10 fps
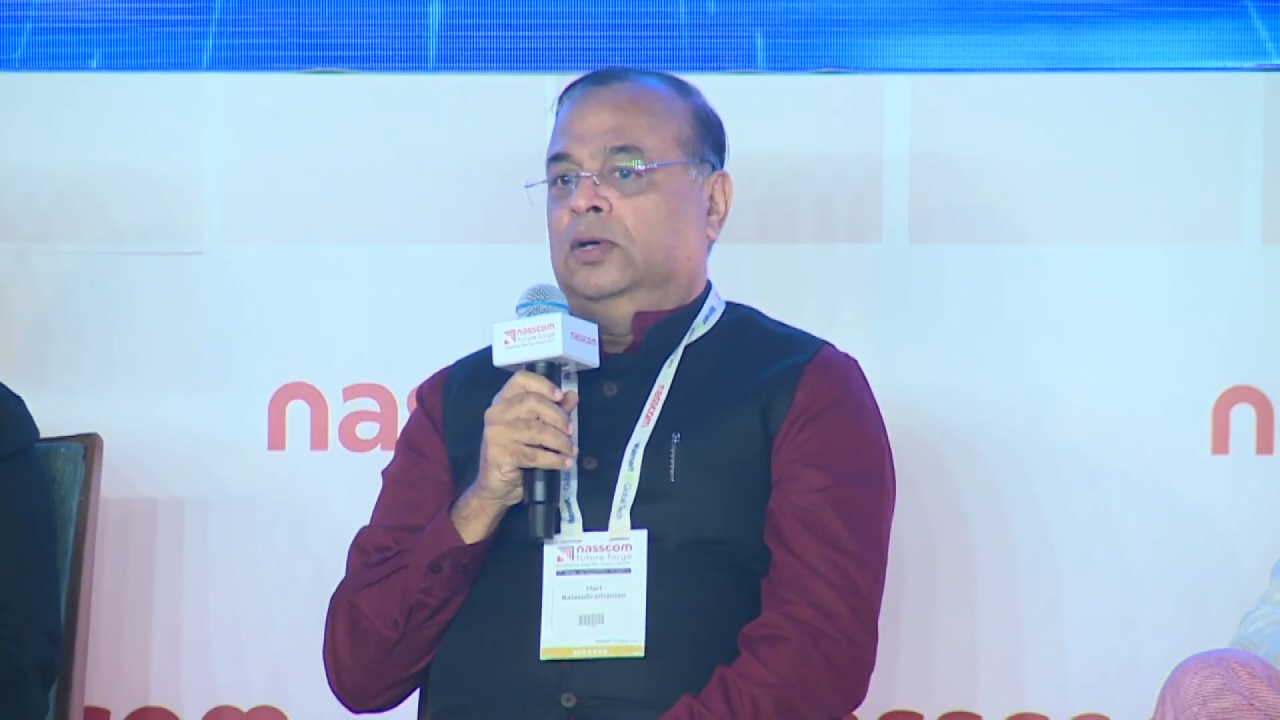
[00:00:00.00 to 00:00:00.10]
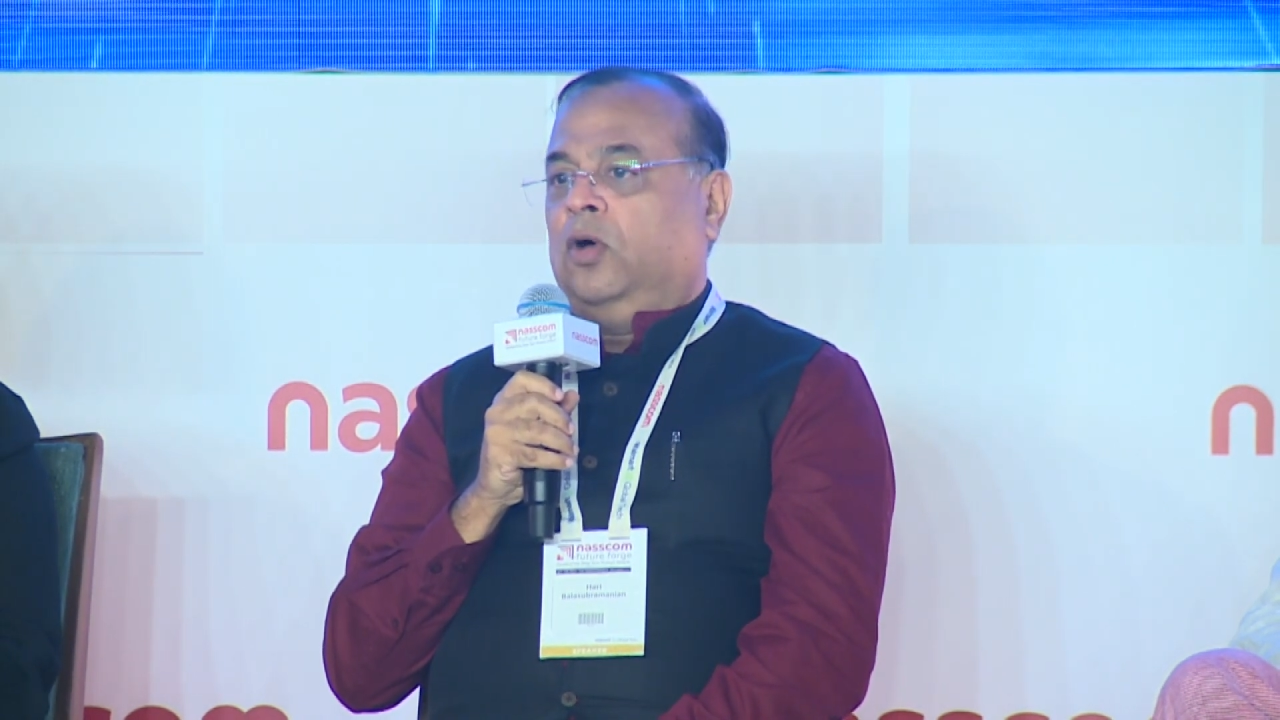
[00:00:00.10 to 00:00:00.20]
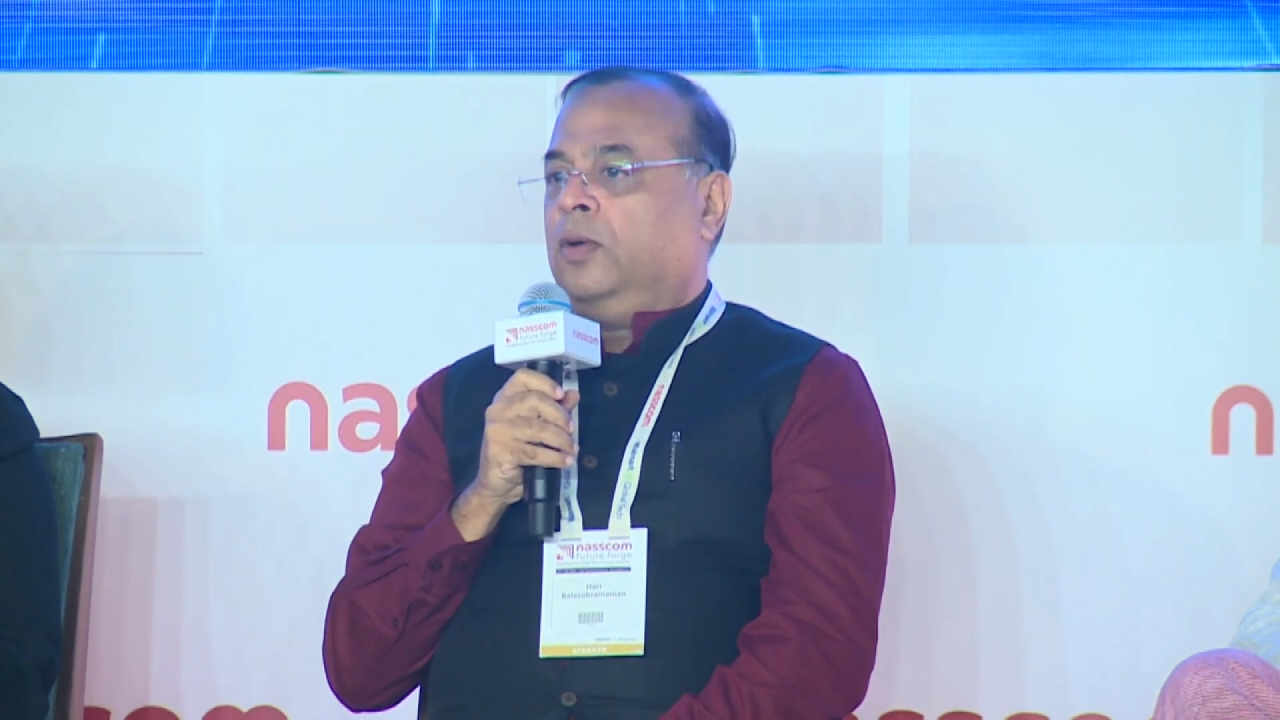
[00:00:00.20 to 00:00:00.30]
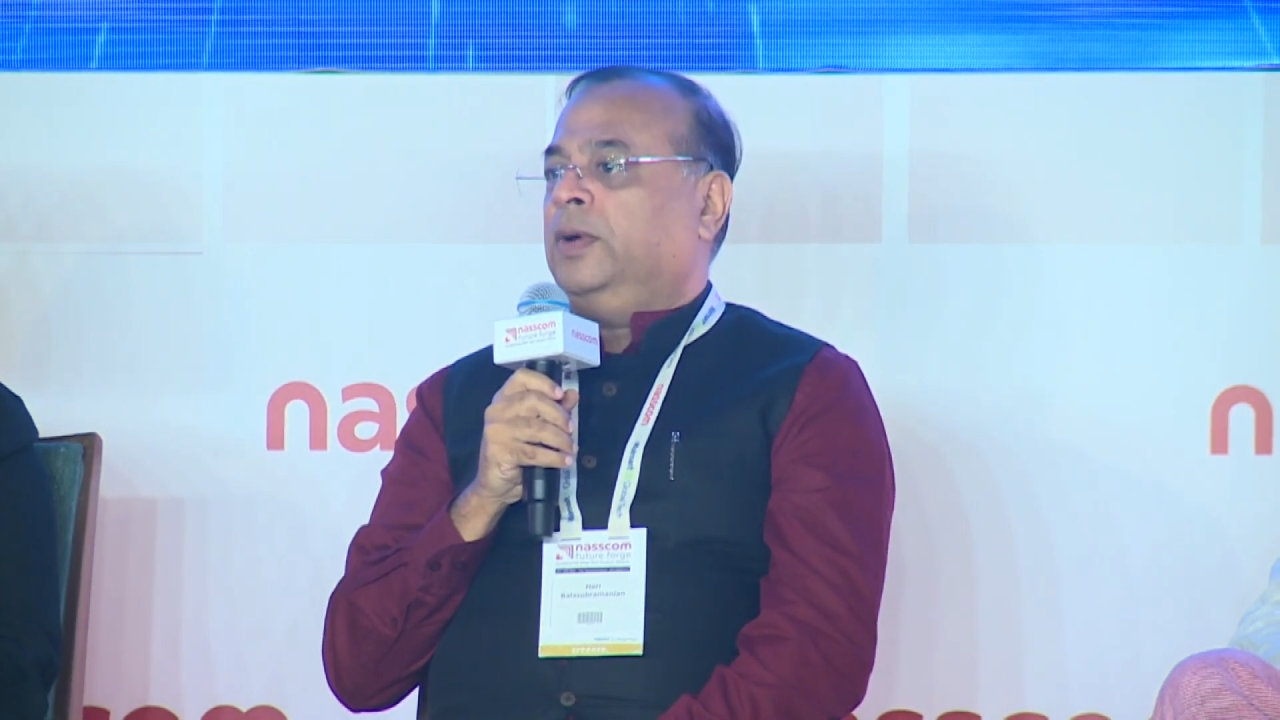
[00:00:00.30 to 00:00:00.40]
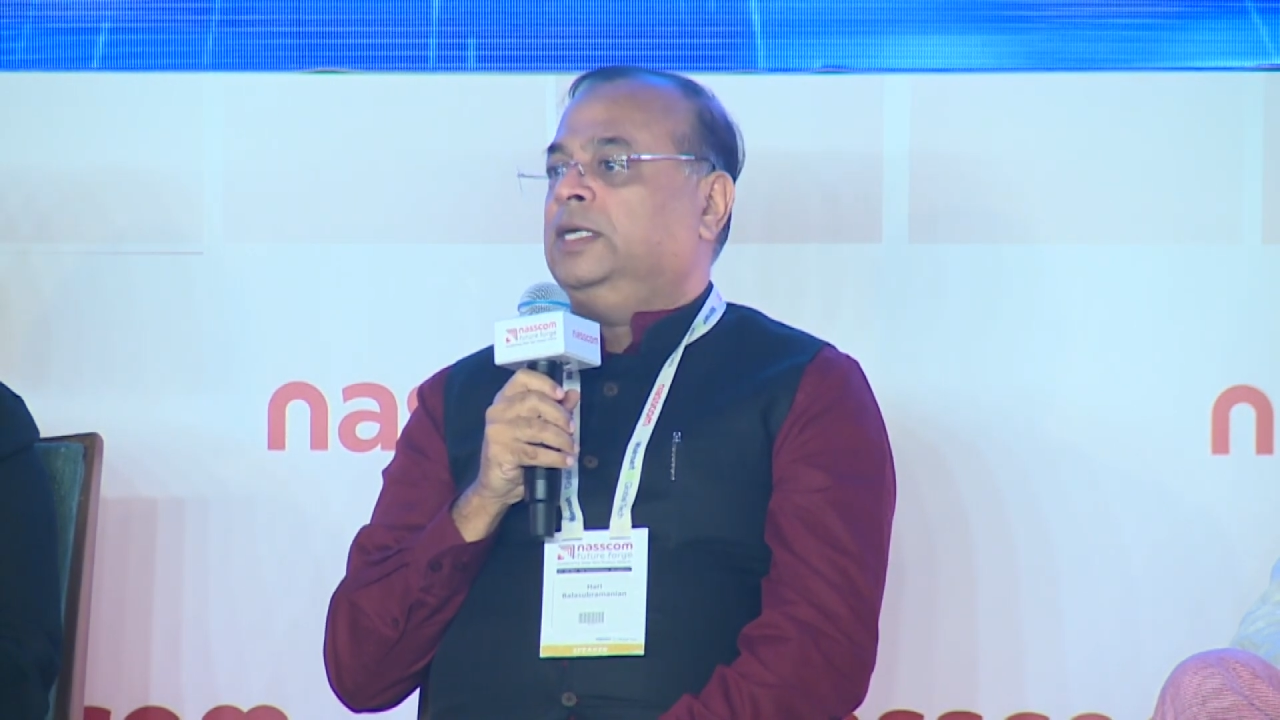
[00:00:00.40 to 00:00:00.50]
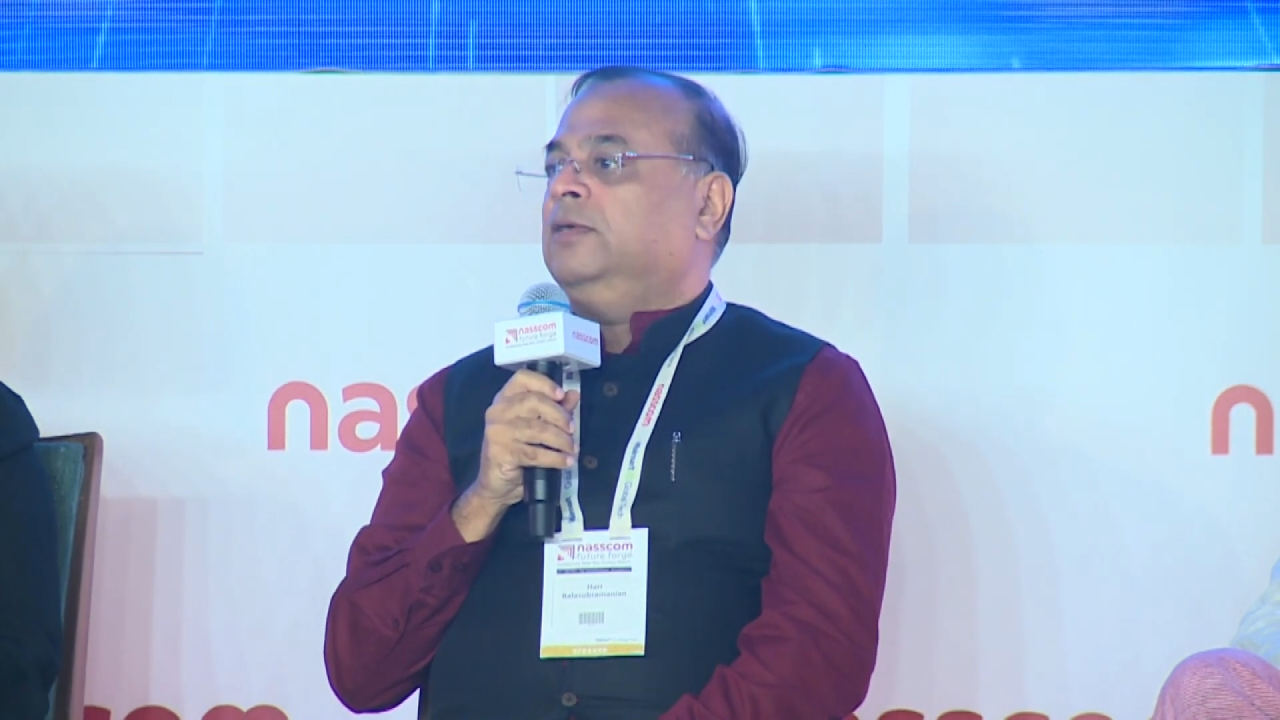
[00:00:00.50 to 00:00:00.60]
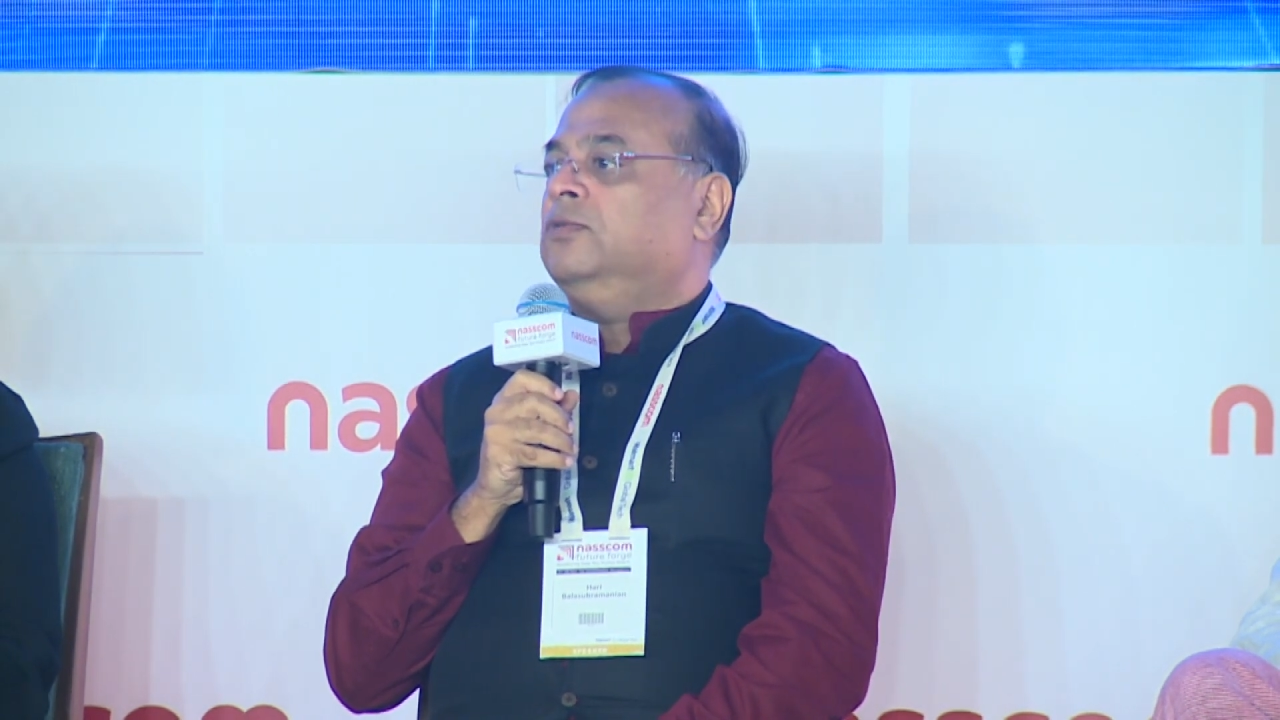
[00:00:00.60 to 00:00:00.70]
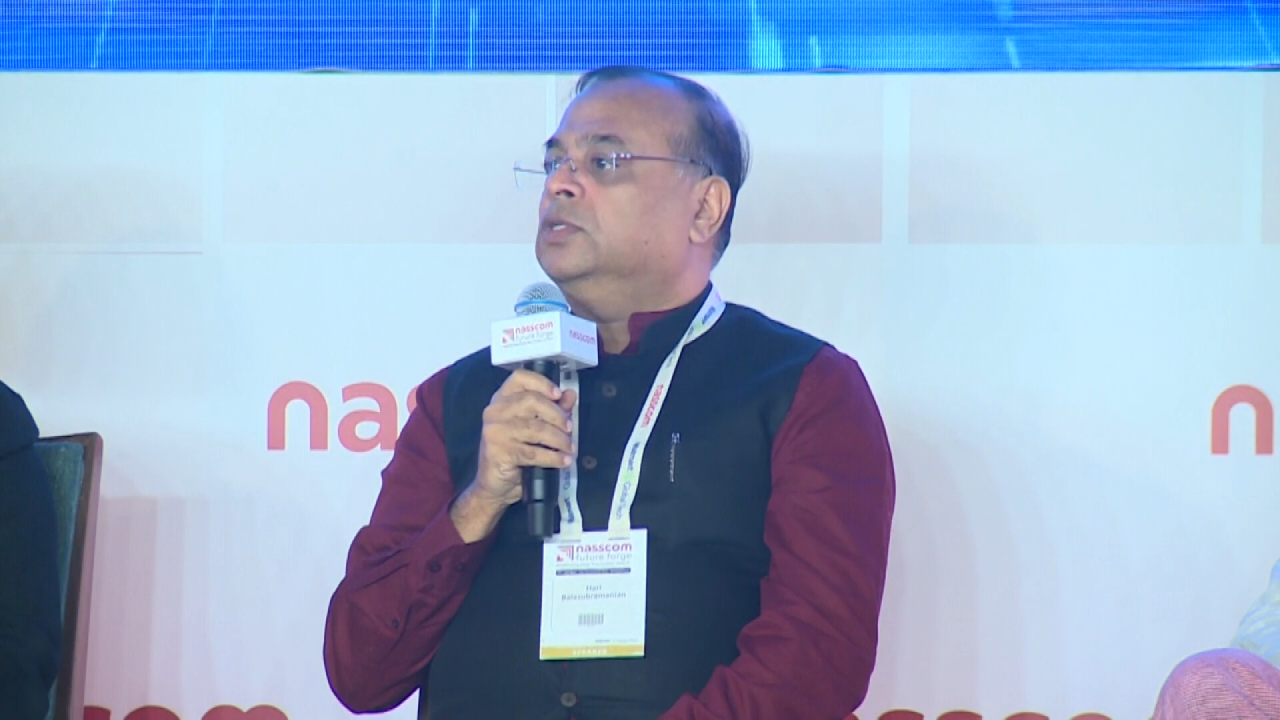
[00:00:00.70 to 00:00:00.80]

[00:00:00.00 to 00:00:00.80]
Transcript: corporates have to